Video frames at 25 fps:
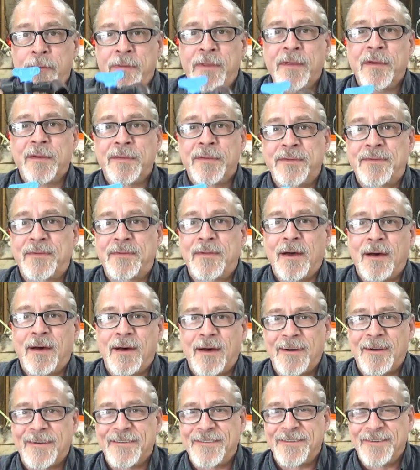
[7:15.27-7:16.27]
This
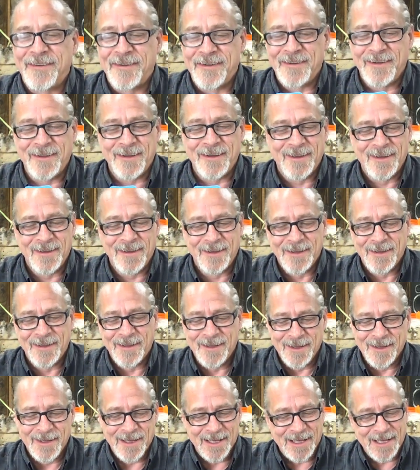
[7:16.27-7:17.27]
stuff
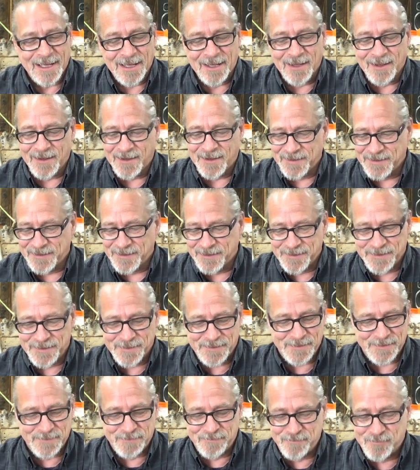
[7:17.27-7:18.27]

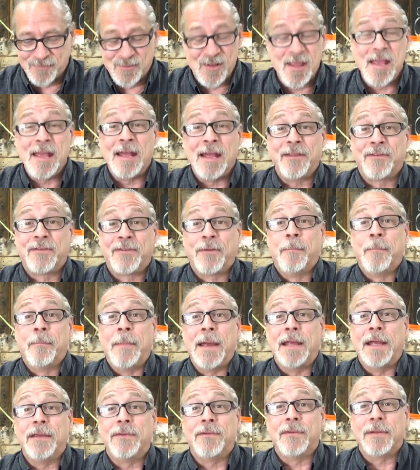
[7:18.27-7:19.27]
is, it's
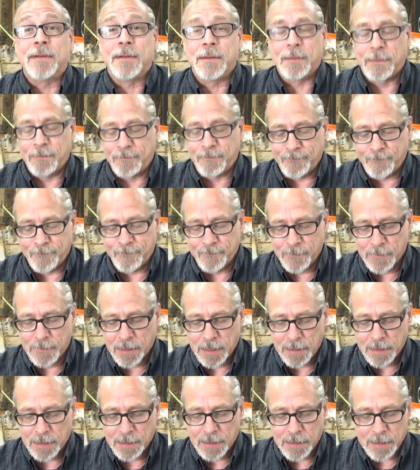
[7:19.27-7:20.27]
amazing.
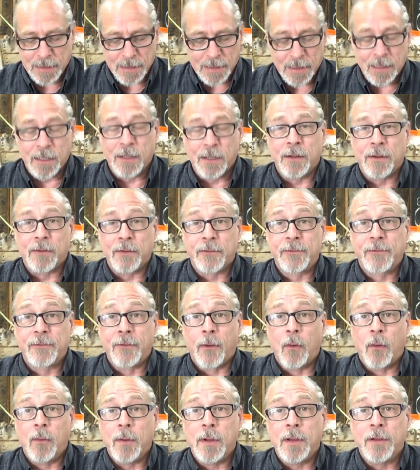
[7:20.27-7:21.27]
It is
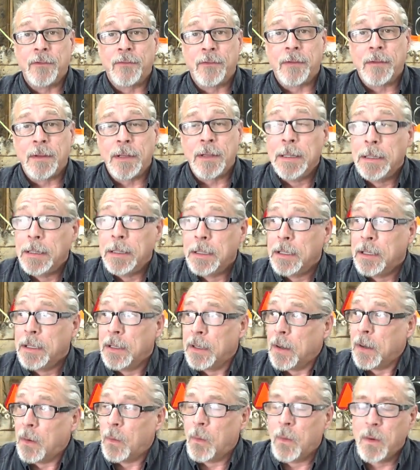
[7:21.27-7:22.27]
so easy
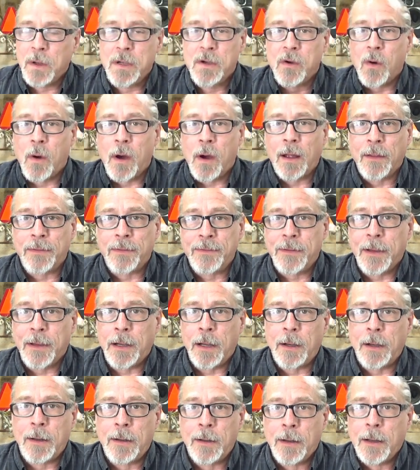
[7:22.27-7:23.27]
we go out
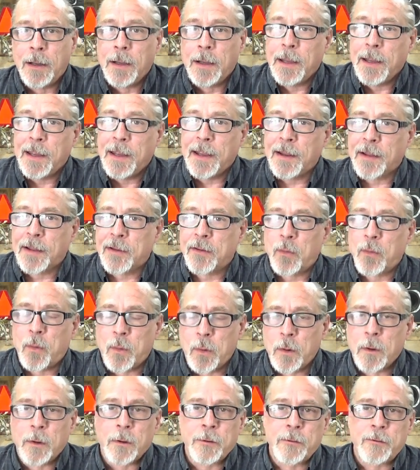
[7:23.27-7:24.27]
there and a
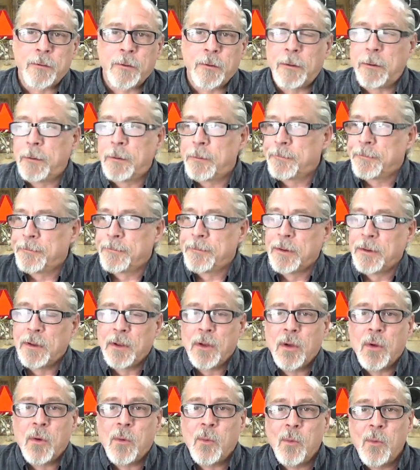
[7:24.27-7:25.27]
quarter turn,
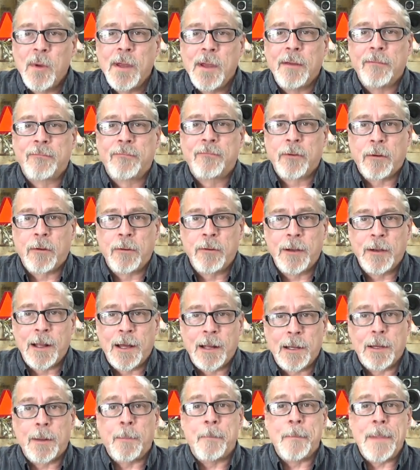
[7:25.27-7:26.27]
we have turned
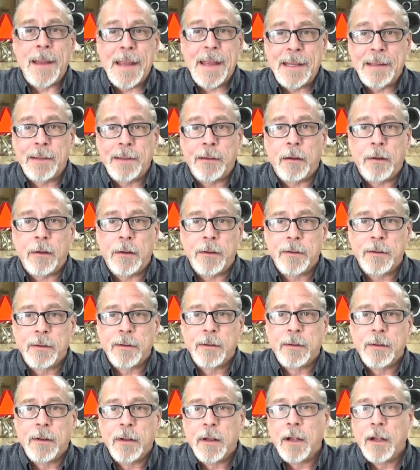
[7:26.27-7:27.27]
on the main garden,